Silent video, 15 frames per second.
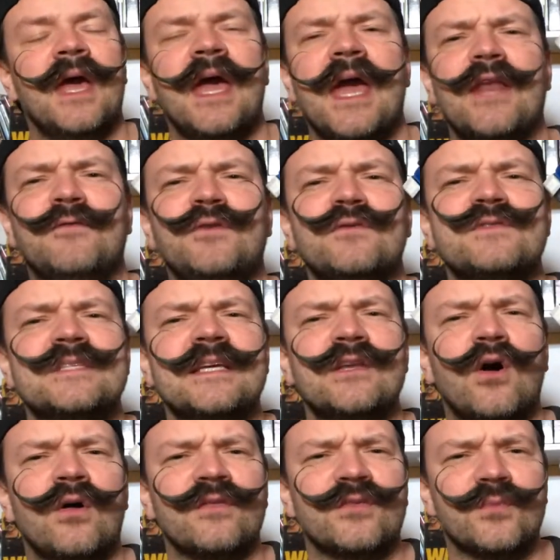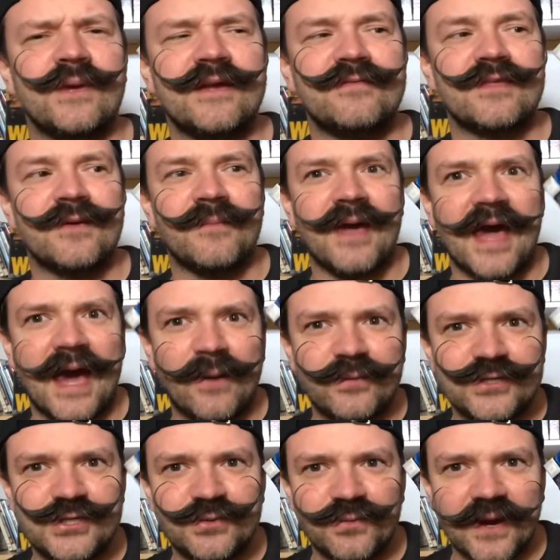And if you've seen all three of them, how would
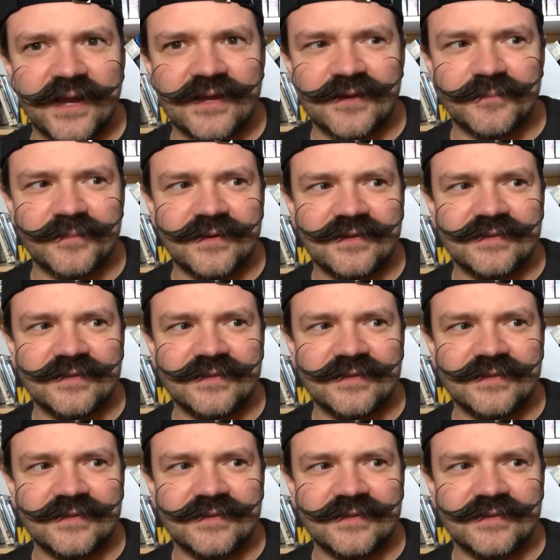you rank them?